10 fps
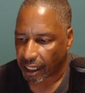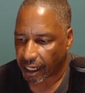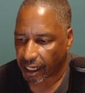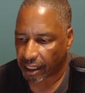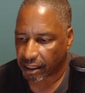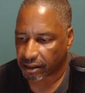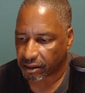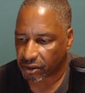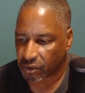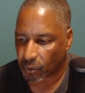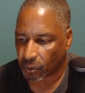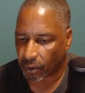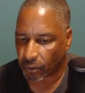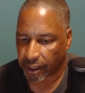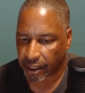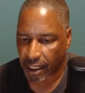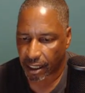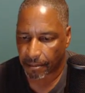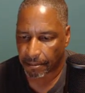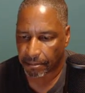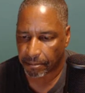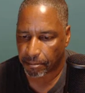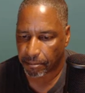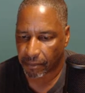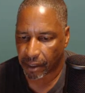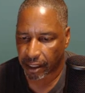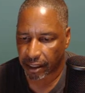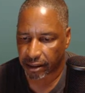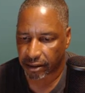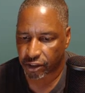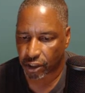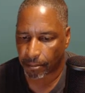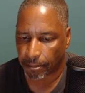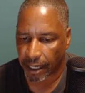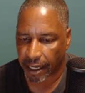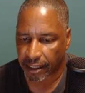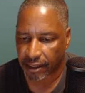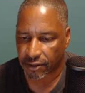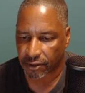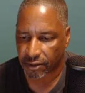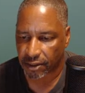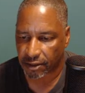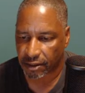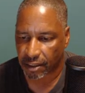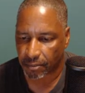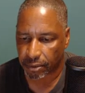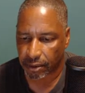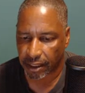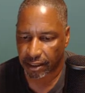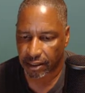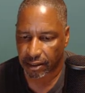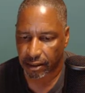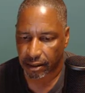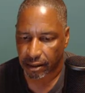and when we come and jump back as soon as it completes,